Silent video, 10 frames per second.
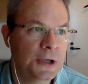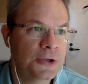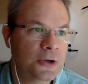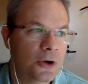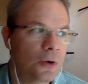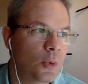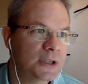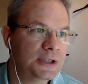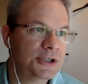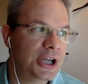So
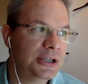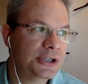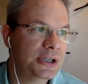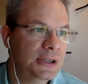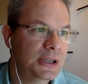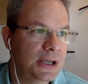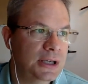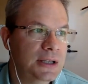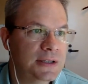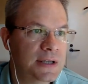what is changing in
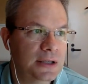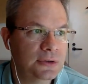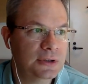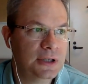the sun in